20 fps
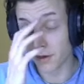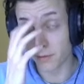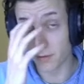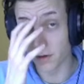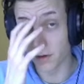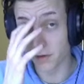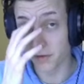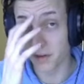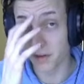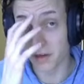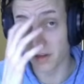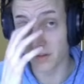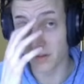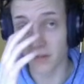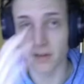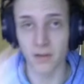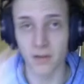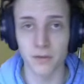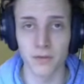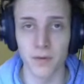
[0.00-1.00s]
real
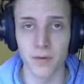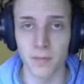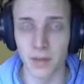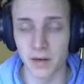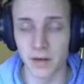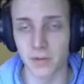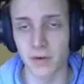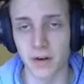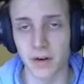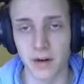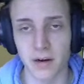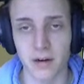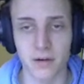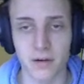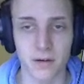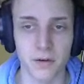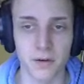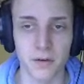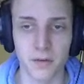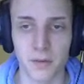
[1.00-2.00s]
statistics from the different
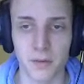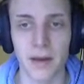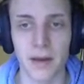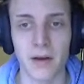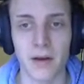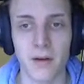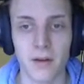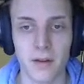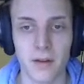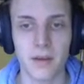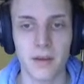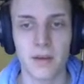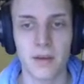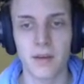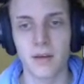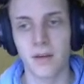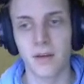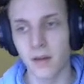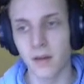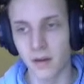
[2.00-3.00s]
characters about
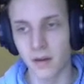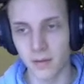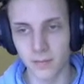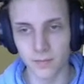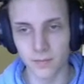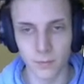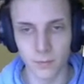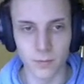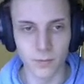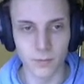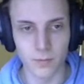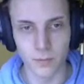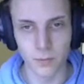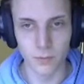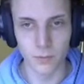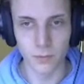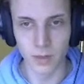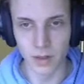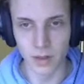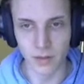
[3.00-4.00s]

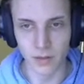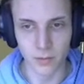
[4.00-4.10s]
real